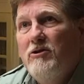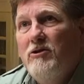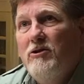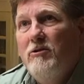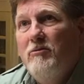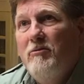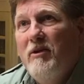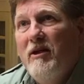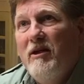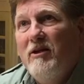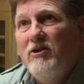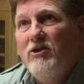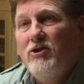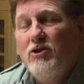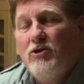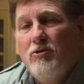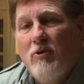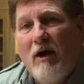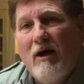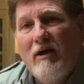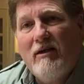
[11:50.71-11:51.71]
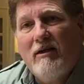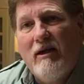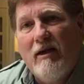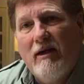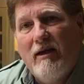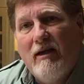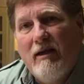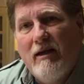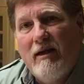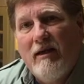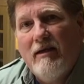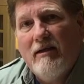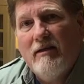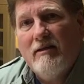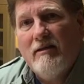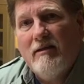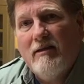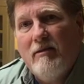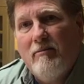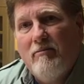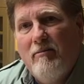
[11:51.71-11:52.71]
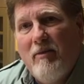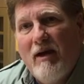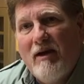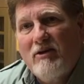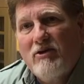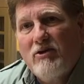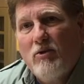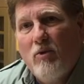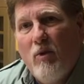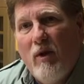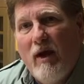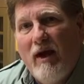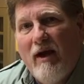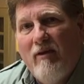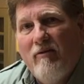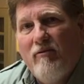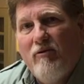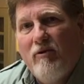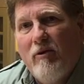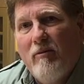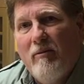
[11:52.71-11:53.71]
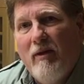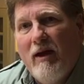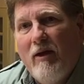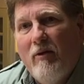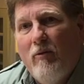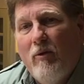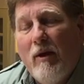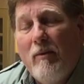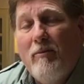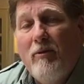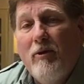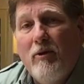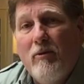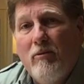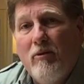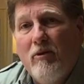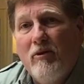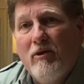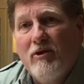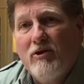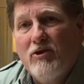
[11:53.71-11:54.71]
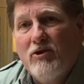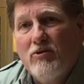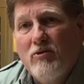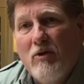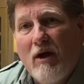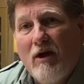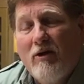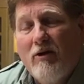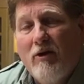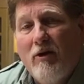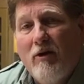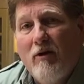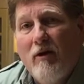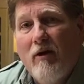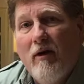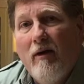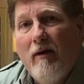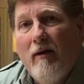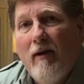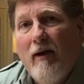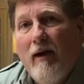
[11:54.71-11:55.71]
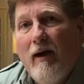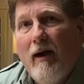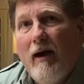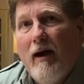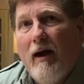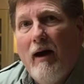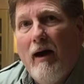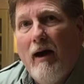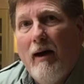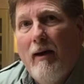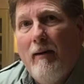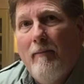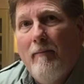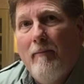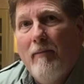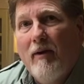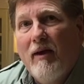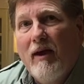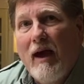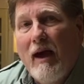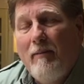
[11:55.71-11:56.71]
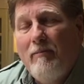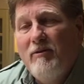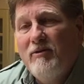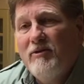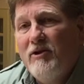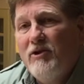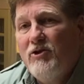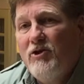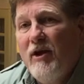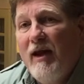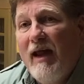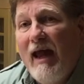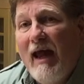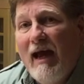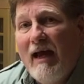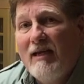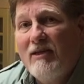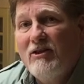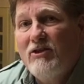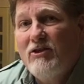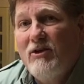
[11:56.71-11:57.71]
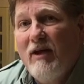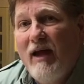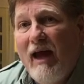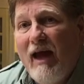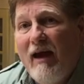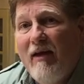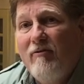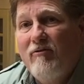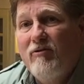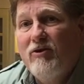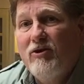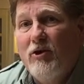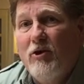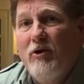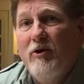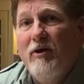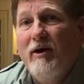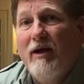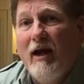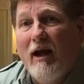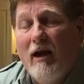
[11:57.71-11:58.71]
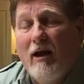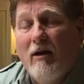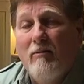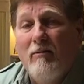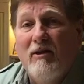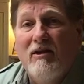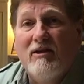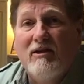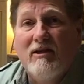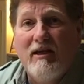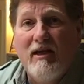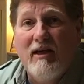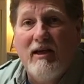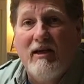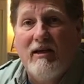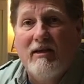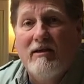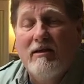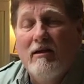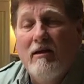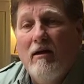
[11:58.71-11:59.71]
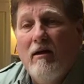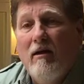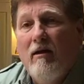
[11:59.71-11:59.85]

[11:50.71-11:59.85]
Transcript: to be instructed is the best way from a reputable instructor. Um, composition has to have certain elements in it.